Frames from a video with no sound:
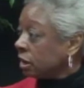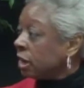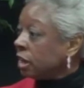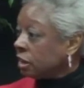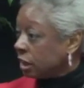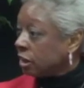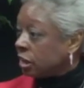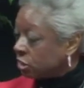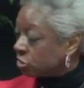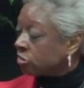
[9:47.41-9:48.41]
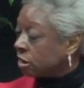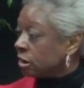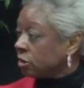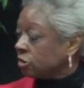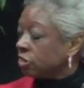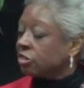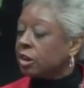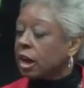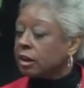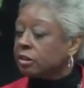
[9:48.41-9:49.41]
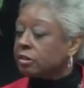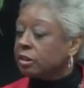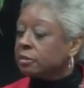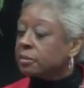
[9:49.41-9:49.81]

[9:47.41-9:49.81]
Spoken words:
in an integrated society.